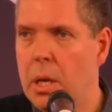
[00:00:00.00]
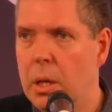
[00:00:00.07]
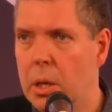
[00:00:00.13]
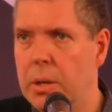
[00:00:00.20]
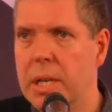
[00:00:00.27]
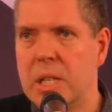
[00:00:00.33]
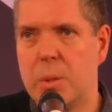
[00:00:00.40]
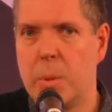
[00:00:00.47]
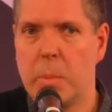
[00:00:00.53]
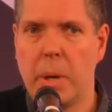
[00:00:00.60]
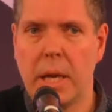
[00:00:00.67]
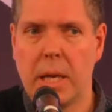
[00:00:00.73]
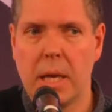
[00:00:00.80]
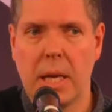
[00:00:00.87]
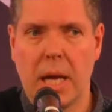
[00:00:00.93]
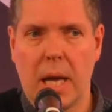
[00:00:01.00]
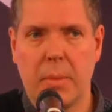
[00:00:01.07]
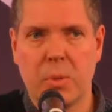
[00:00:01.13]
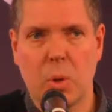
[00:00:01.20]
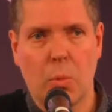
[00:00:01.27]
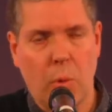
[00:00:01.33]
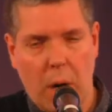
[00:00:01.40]
you need to be making
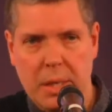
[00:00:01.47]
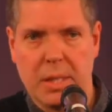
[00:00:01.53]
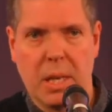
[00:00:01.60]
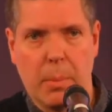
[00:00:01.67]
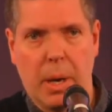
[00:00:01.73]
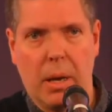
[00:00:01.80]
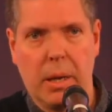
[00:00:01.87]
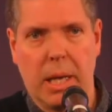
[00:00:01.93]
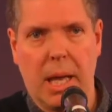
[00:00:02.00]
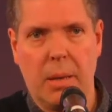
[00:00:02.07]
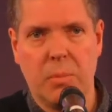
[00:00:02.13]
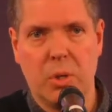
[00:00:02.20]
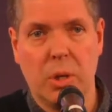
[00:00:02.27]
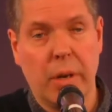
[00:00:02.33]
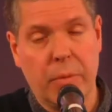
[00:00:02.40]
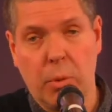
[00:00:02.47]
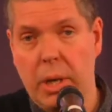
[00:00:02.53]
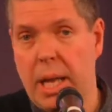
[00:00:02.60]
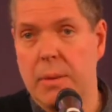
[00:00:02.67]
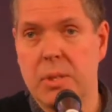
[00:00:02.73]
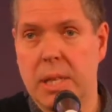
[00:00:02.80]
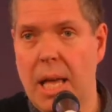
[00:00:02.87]
games or writing about games. You know, if you want to
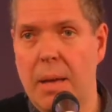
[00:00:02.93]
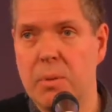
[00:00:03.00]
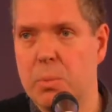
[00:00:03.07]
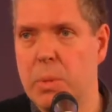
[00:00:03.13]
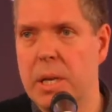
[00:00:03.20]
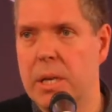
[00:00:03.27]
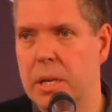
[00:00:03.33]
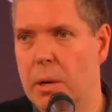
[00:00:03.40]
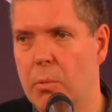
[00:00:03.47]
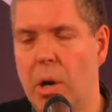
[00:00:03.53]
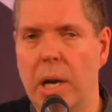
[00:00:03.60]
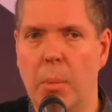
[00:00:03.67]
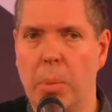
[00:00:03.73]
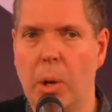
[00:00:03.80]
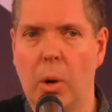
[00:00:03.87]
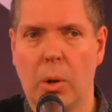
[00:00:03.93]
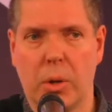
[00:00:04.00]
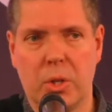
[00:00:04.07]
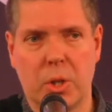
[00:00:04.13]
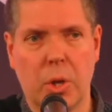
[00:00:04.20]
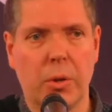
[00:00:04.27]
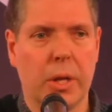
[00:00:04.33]
get into games media, write a blog,
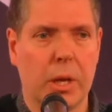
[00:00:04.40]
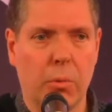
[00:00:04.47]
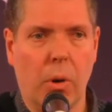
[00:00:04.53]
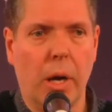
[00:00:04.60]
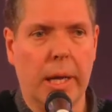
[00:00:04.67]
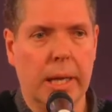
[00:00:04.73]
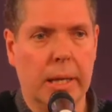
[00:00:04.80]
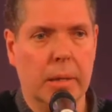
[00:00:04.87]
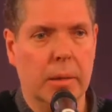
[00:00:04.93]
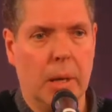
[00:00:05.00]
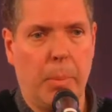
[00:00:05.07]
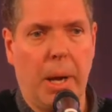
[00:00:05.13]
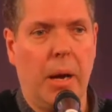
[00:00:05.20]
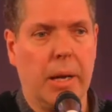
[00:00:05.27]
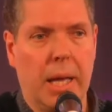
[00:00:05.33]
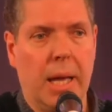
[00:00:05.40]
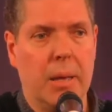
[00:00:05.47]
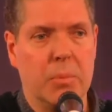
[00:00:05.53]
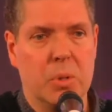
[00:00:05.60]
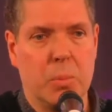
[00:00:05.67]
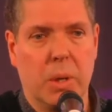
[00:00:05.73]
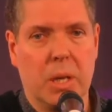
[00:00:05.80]
show that you're writing about
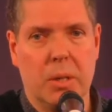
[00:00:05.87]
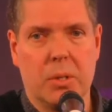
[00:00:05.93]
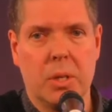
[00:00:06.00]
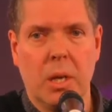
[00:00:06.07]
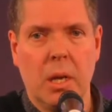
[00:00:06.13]
games. Because